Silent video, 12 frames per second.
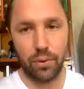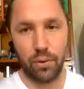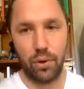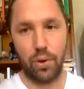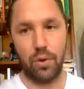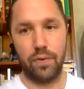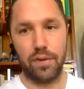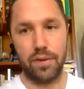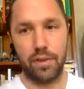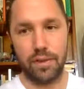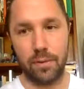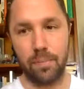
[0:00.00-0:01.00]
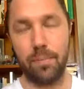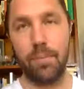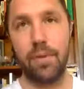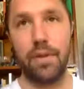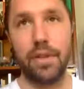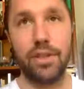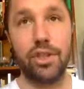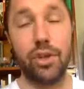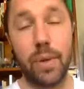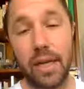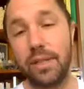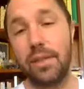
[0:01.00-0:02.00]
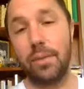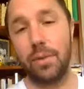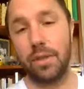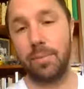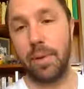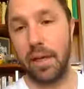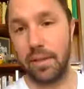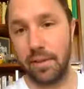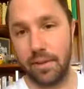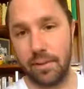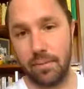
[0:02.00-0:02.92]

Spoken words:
nervous system, the stress response.